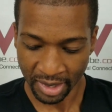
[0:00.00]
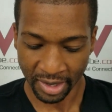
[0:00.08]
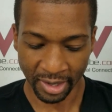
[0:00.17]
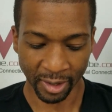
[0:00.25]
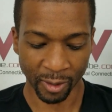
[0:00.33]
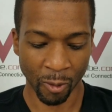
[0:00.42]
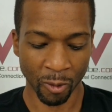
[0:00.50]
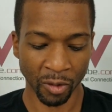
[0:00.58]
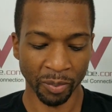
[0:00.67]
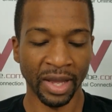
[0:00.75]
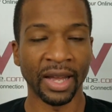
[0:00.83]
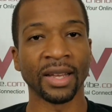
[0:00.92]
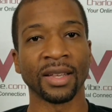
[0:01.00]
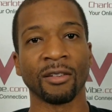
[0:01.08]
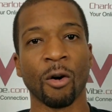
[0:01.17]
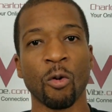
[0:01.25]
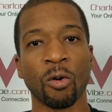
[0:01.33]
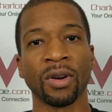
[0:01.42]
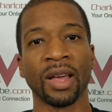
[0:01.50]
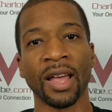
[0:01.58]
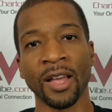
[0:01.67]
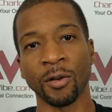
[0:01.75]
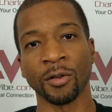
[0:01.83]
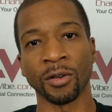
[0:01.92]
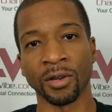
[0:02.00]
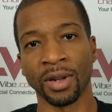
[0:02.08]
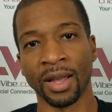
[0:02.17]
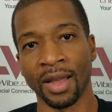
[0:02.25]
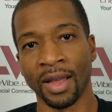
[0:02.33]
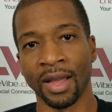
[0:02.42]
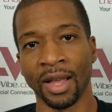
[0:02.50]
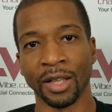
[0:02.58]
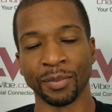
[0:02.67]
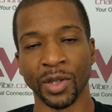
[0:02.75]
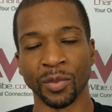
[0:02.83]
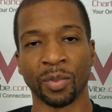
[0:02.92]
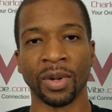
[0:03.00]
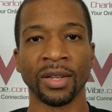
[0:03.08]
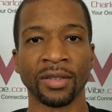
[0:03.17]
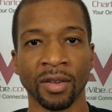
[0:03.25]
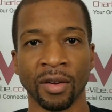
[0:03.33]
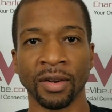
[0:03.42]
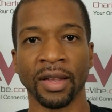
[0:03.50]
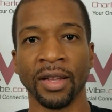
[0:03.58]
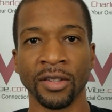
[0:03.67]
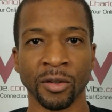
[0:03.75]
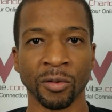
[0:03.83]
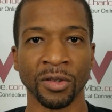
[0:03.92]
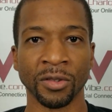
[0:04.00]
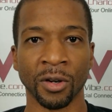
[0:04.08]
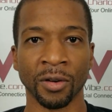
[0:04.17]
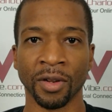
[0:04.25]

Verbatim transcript: and cornerback Corn Elder have been placed on injured reserve.